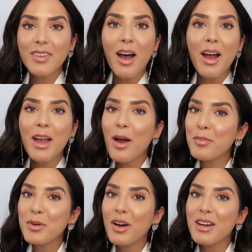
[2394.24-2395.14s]
I
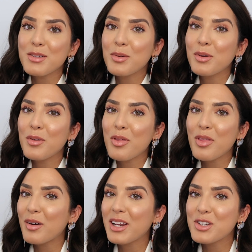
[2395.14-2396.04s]
hope you guys all
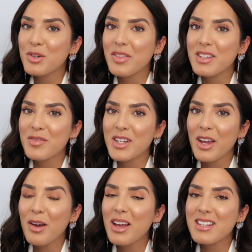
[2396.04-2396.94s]
thoroughly enjoyed this
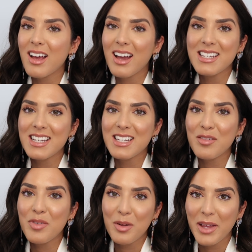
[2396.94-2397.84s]
video as I did
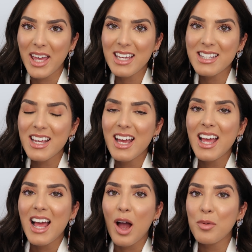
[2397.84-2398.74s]
filming it.
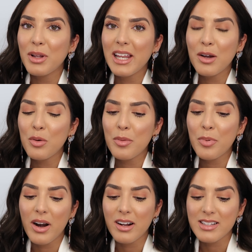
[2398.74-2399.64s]
I will link all the
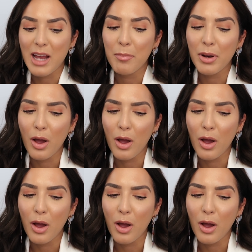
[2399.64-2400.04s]
products down